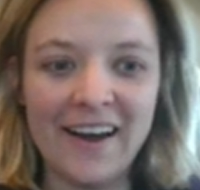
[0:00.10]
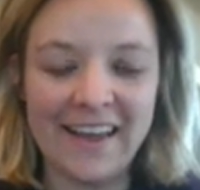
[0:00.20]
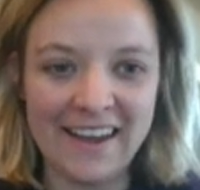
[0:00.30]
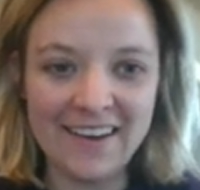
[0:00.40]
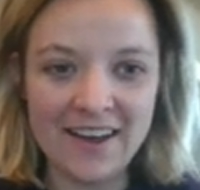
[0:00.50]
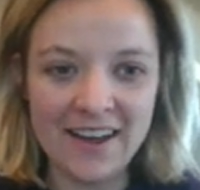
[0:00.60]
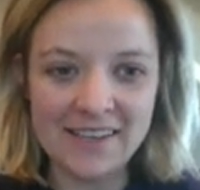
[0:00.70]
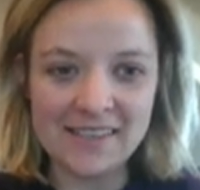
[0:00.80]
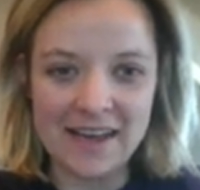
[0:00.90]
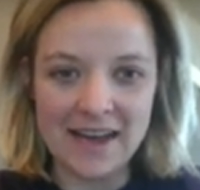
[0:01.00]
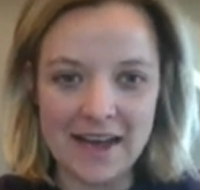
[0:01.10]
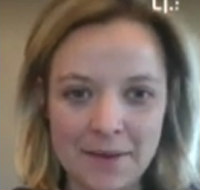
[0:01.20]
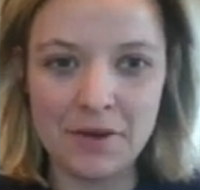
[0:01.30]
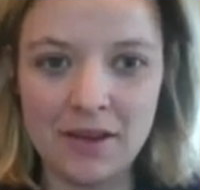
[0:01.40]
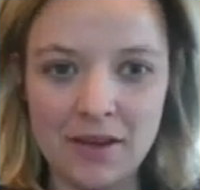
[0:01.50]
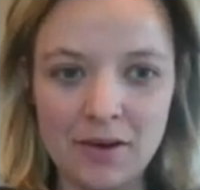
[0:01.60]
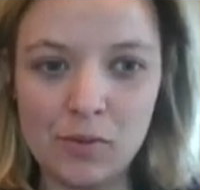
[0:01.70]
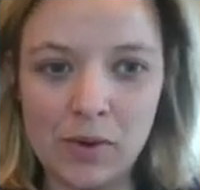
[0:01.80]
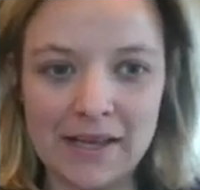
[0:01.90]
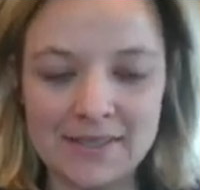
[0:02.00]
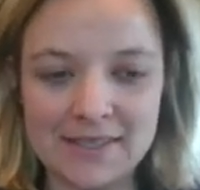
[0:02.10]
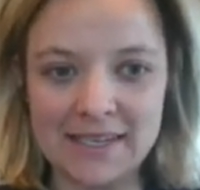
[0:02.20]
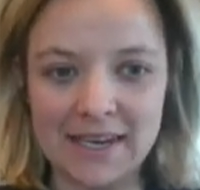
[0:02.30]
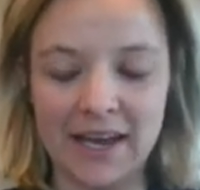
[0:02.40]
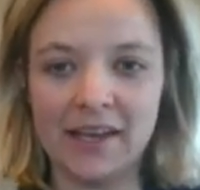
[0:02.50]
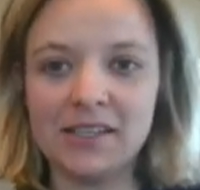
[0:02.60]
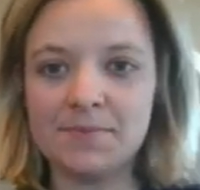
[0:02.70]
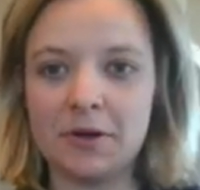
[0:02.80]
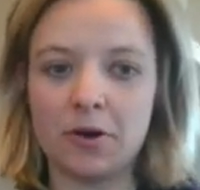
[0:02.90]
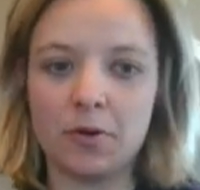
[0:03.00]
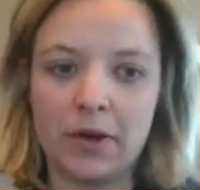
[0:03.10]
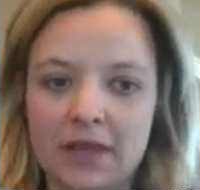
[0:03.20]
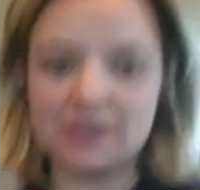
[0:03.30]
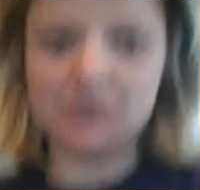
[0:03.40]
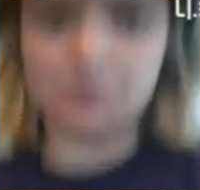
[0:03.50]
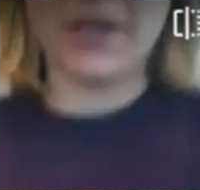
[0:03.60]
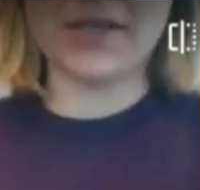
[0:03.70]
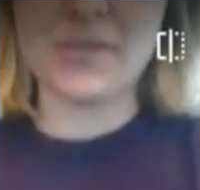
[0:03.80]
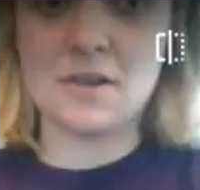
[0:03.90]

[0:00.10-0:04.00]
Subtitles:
Hey guys, happy Wednesday. Spirit Week this week. It's